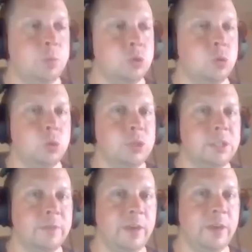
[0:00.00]
sources
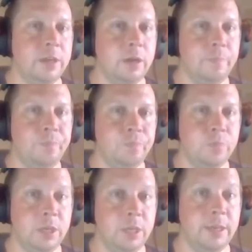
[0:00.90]
of income
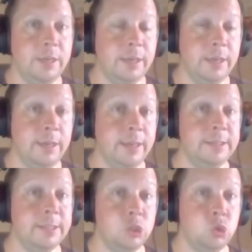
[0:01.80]
is
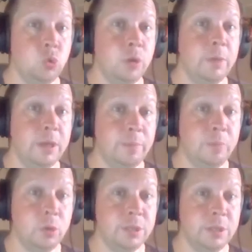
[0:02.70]
extremely
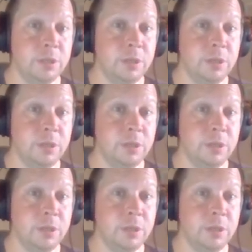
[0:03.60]
important.